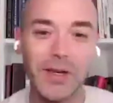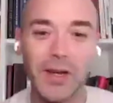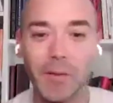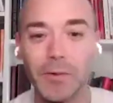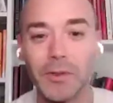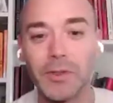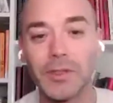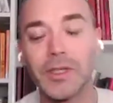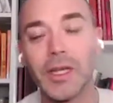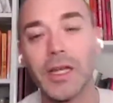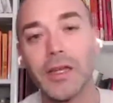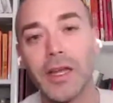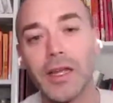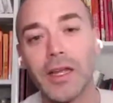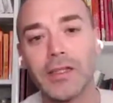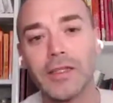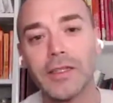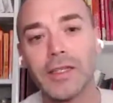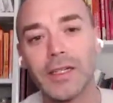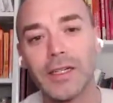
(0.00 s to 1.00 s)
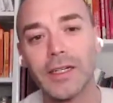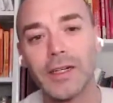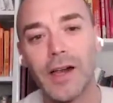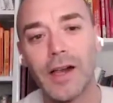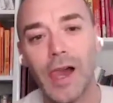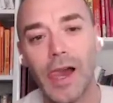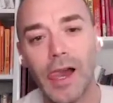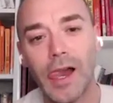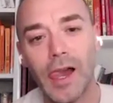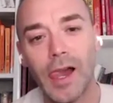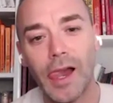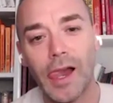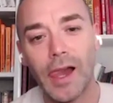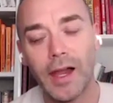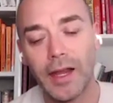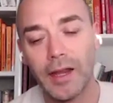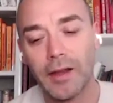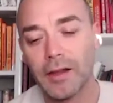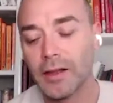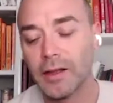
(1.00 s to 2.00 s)
numbers, and
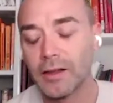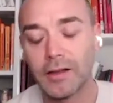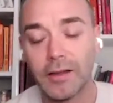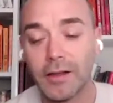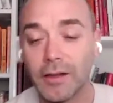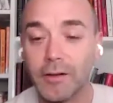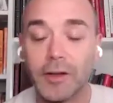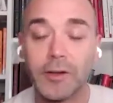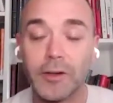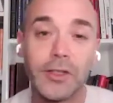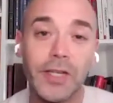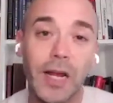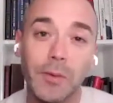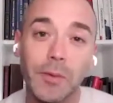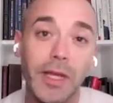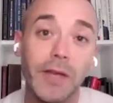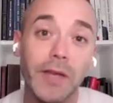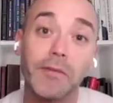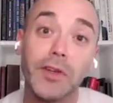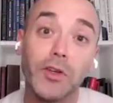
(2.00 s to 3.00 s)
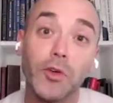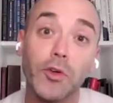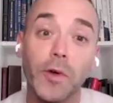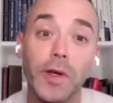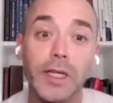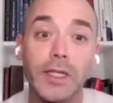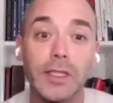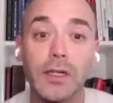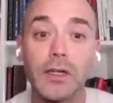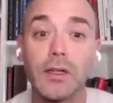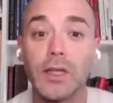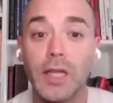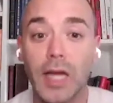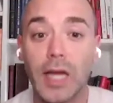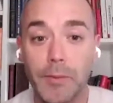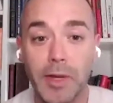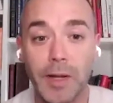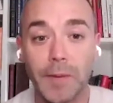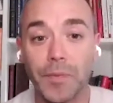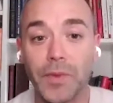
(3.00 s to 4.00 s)
understandably, inventory is
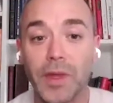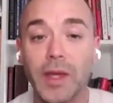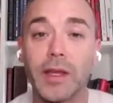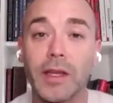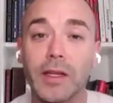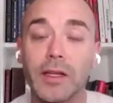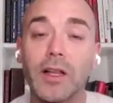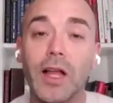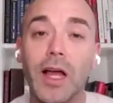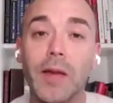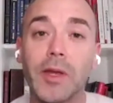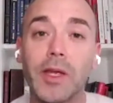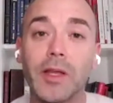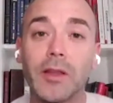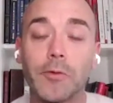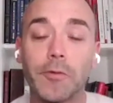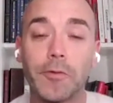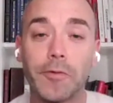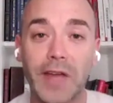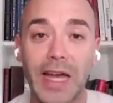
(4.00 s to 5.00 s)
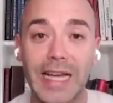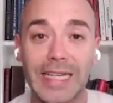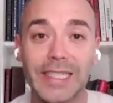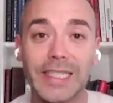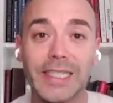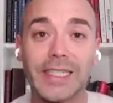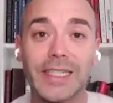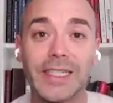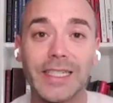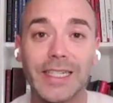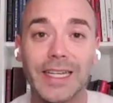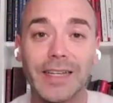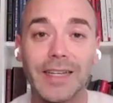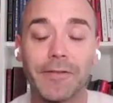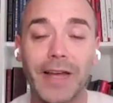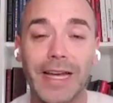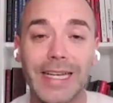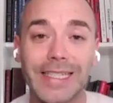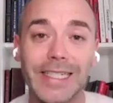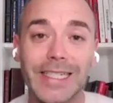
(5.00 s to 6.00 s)
climbing and climbing the
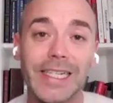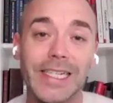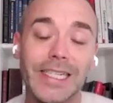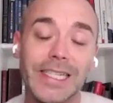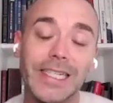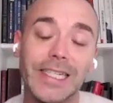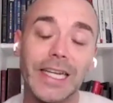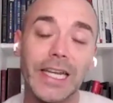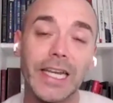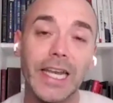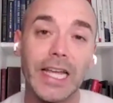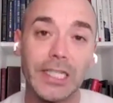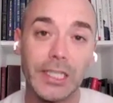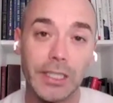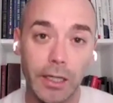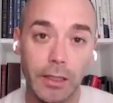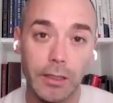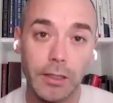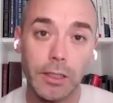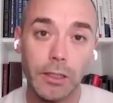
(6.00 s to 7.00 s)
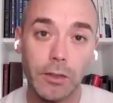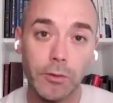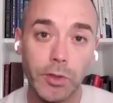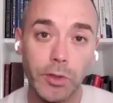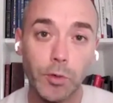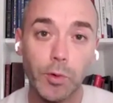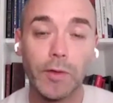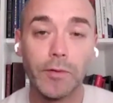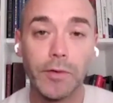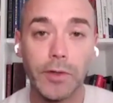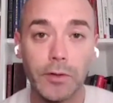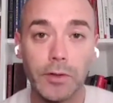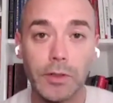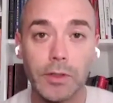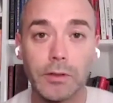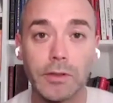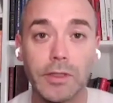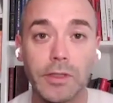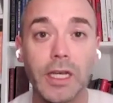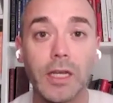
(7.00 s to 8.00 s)
fastest it has done so in 12
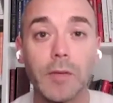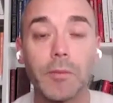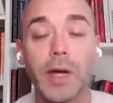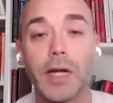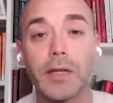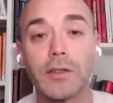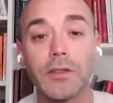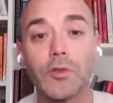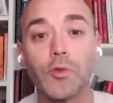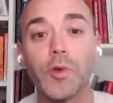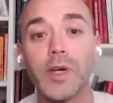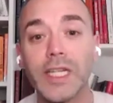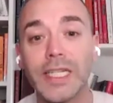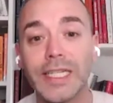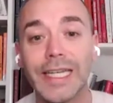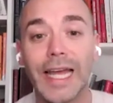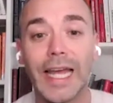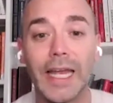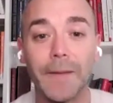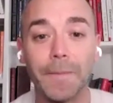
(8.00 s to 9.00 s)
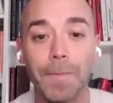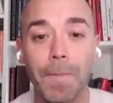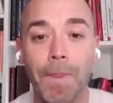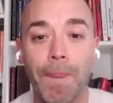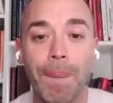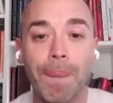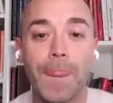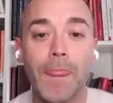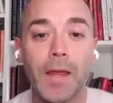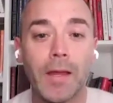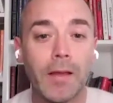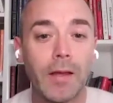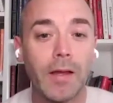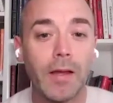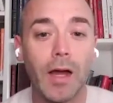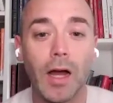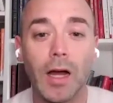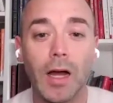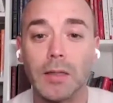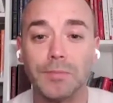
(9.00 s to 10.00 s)
years, dating back to 2010.
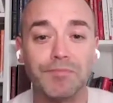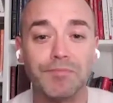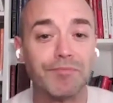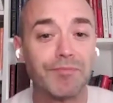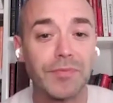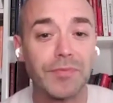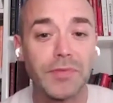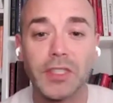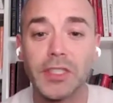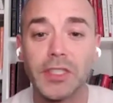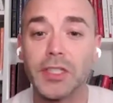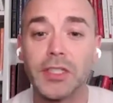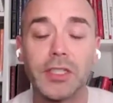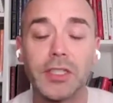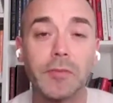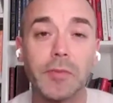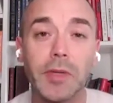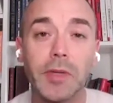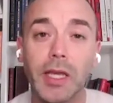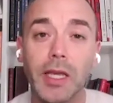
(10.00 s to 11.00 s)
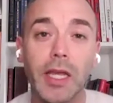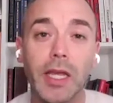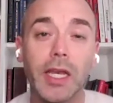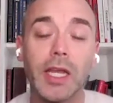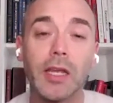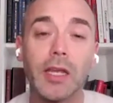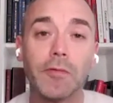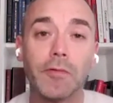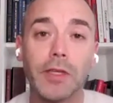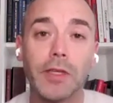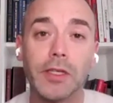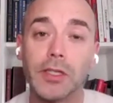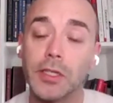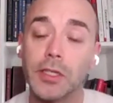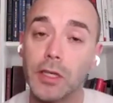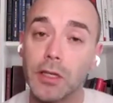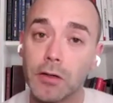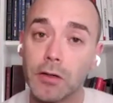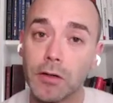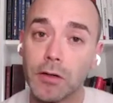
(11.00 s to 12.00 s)
Since the beginning of this
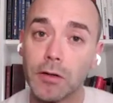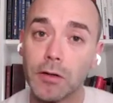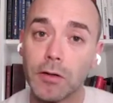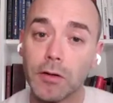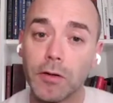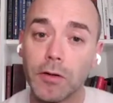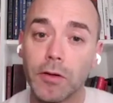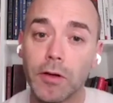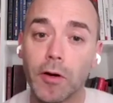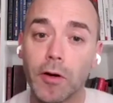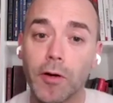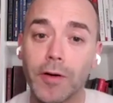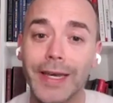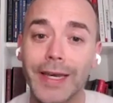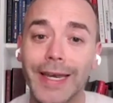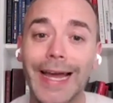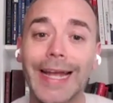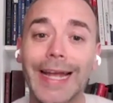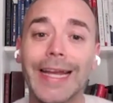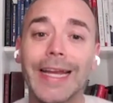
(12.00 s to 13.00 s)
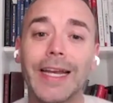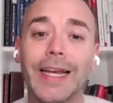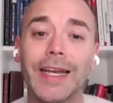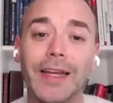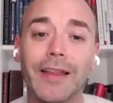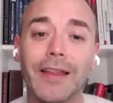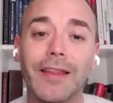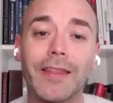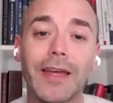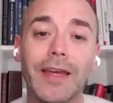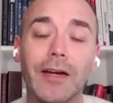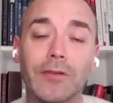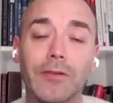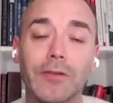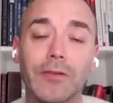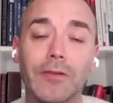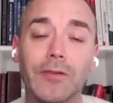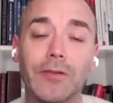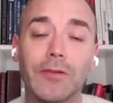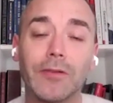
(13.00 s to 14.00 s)
year, there are
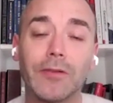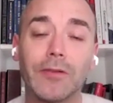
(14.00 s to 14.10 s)
9,000